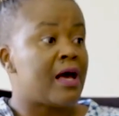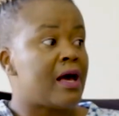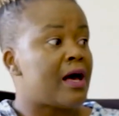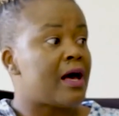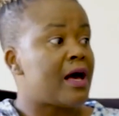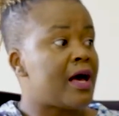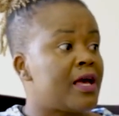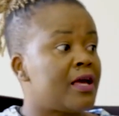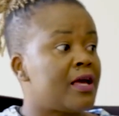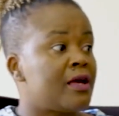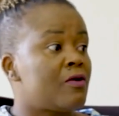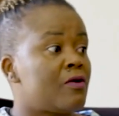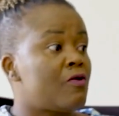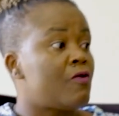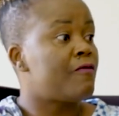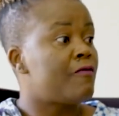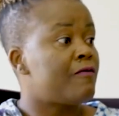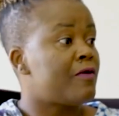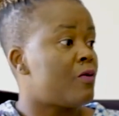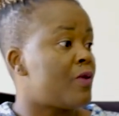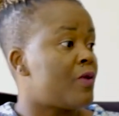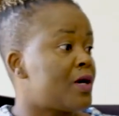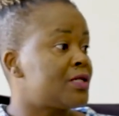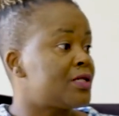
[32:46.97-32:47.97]
I
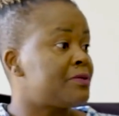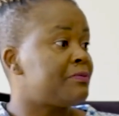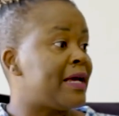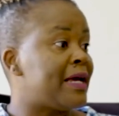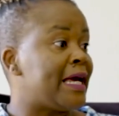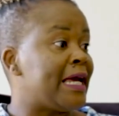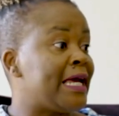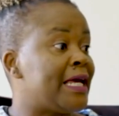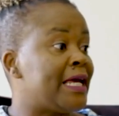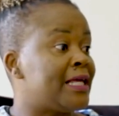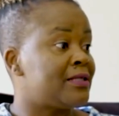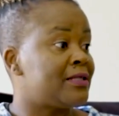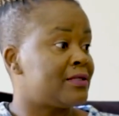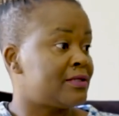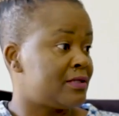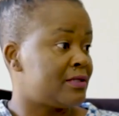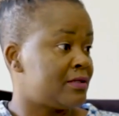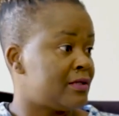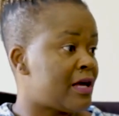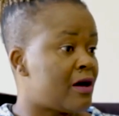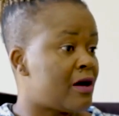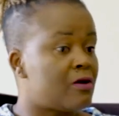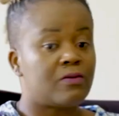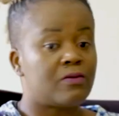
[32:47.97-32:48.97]
overwash my hands.
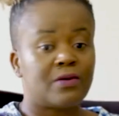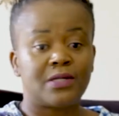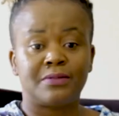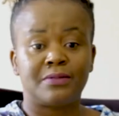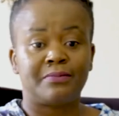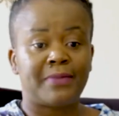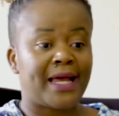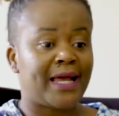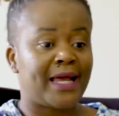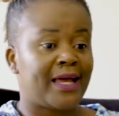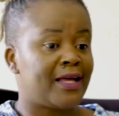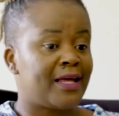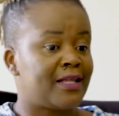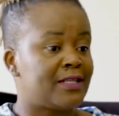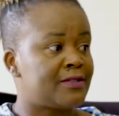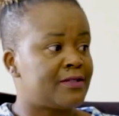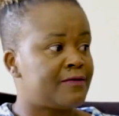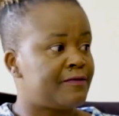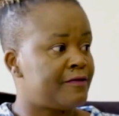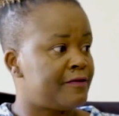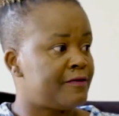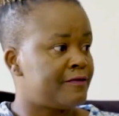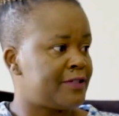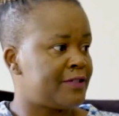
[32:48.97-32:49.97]
I'll wash my hands
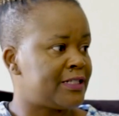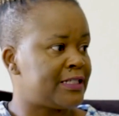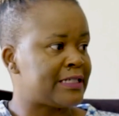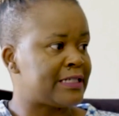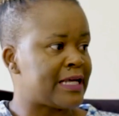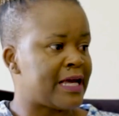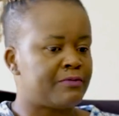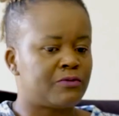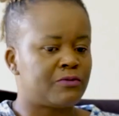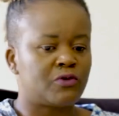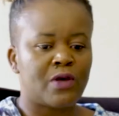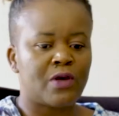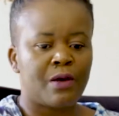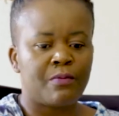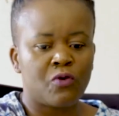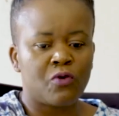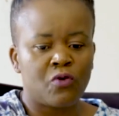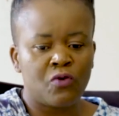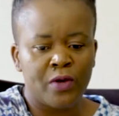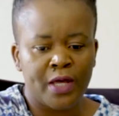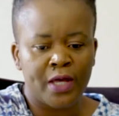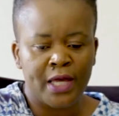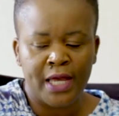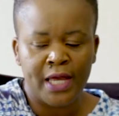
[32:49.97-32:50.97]
15 times. So I'm
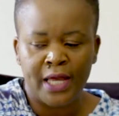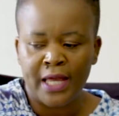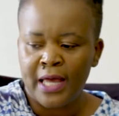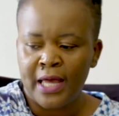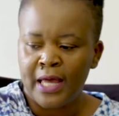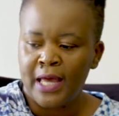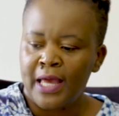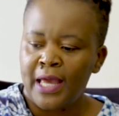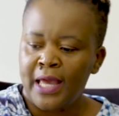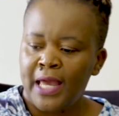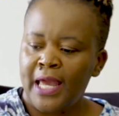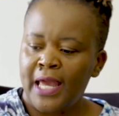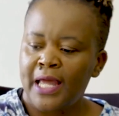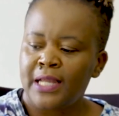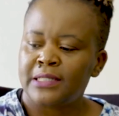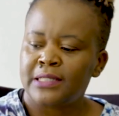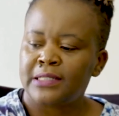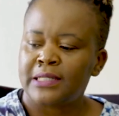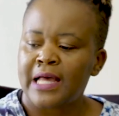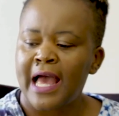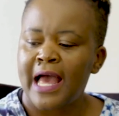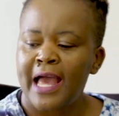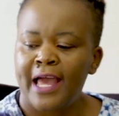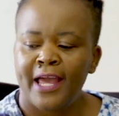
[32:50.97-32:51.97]
cooking
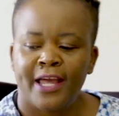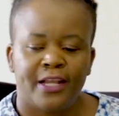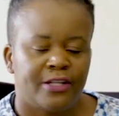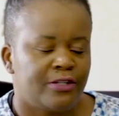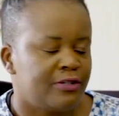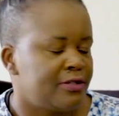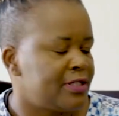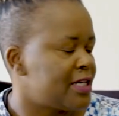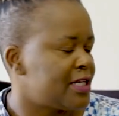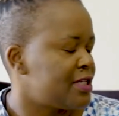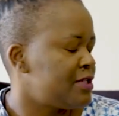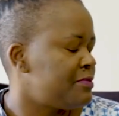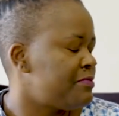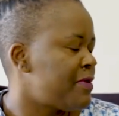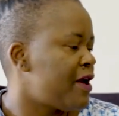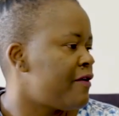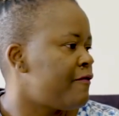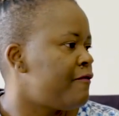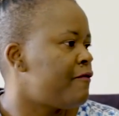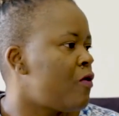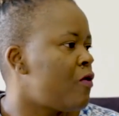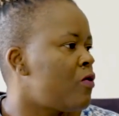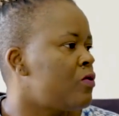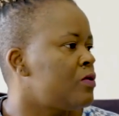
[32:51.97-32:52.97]
and I had to touch my
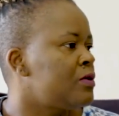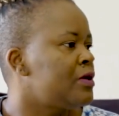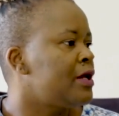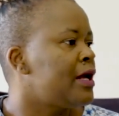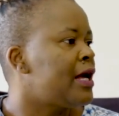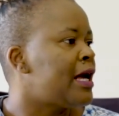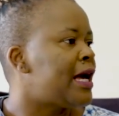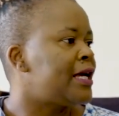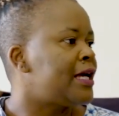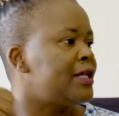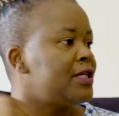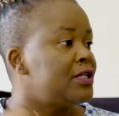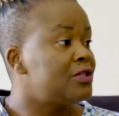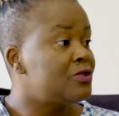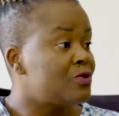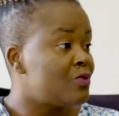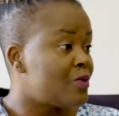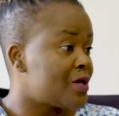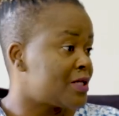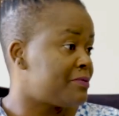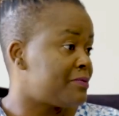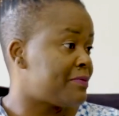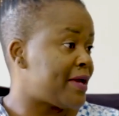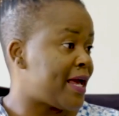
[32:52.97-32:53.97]
phone. I need to
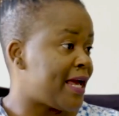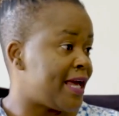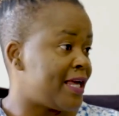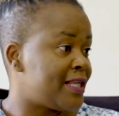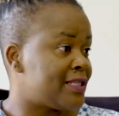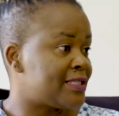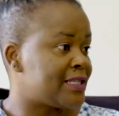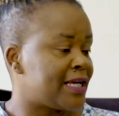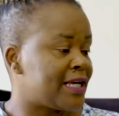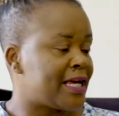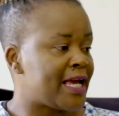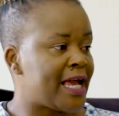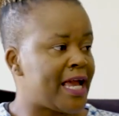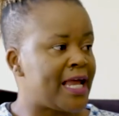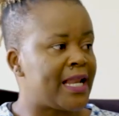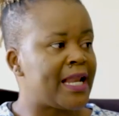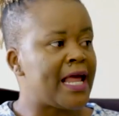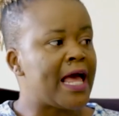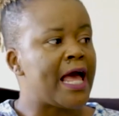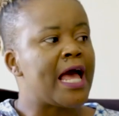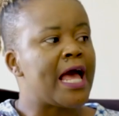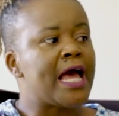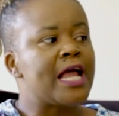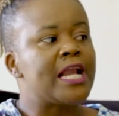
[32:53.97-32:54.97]
wash my hands again.
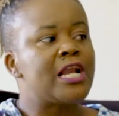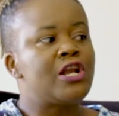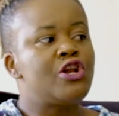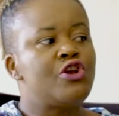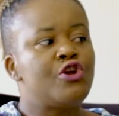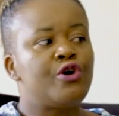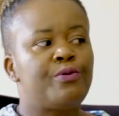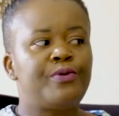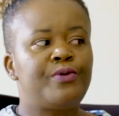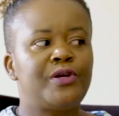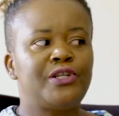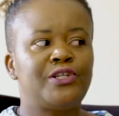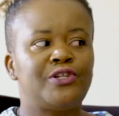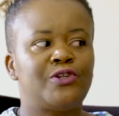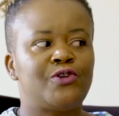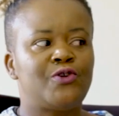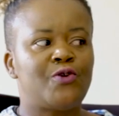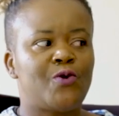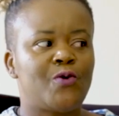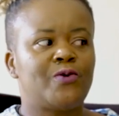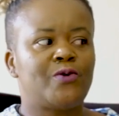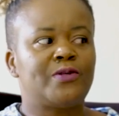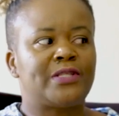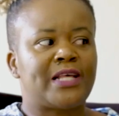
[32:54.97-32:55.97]
Nobody
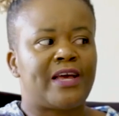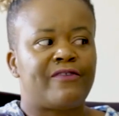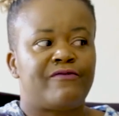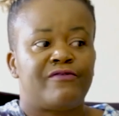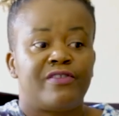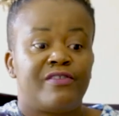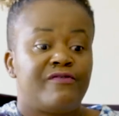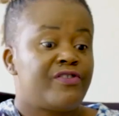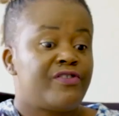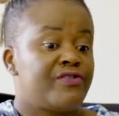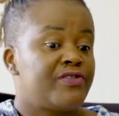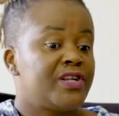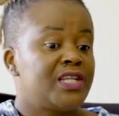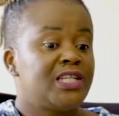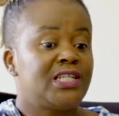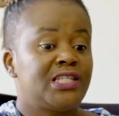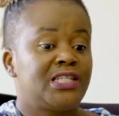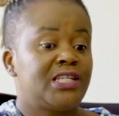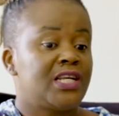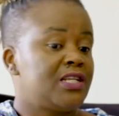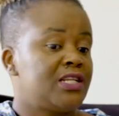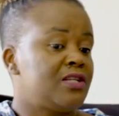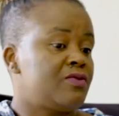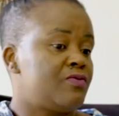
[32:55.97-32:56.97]
knows. I've never really
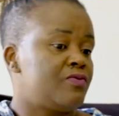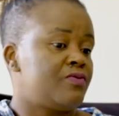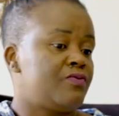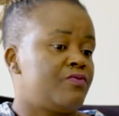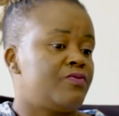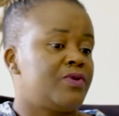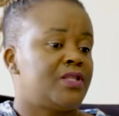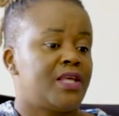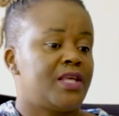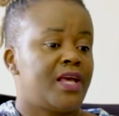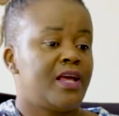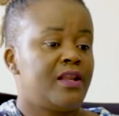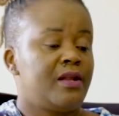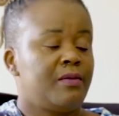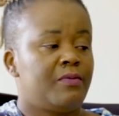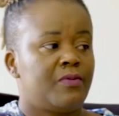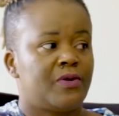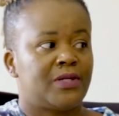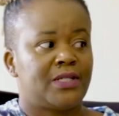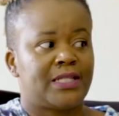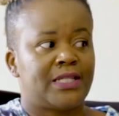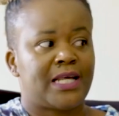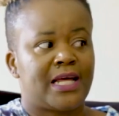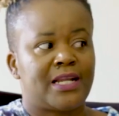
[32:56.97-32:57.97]
shared it with
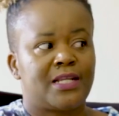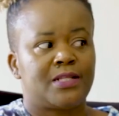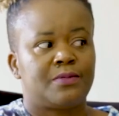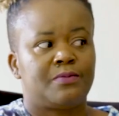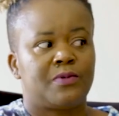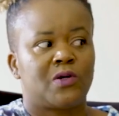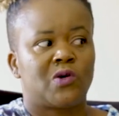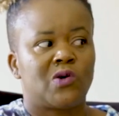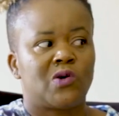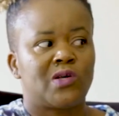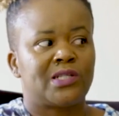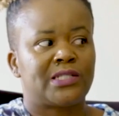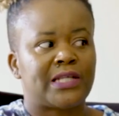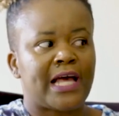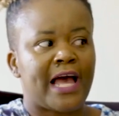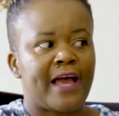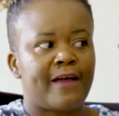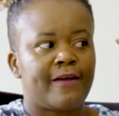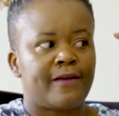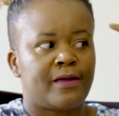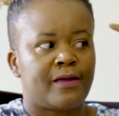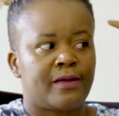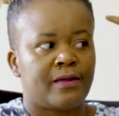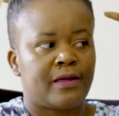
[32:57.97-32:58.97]
anybody. That is because
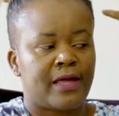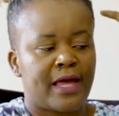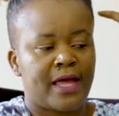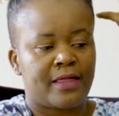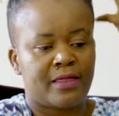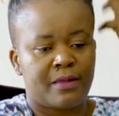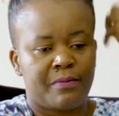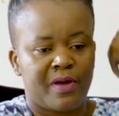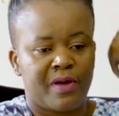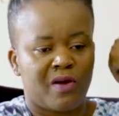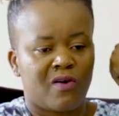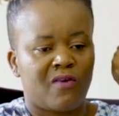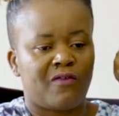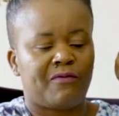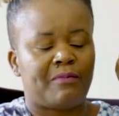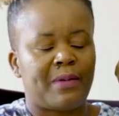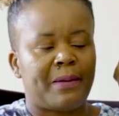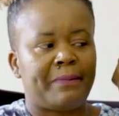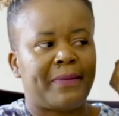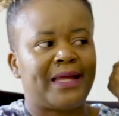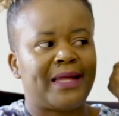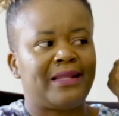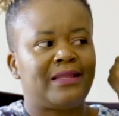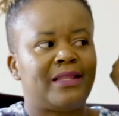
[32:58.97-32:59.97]
at the back of my
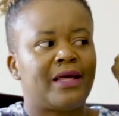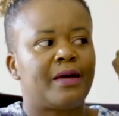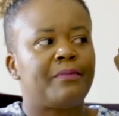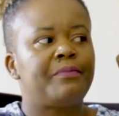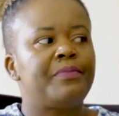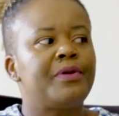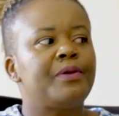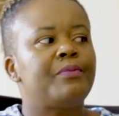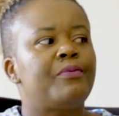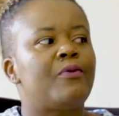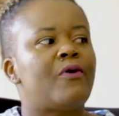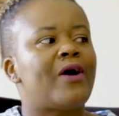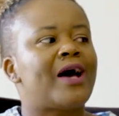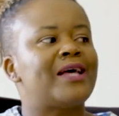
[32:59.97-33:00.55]
mind, there are people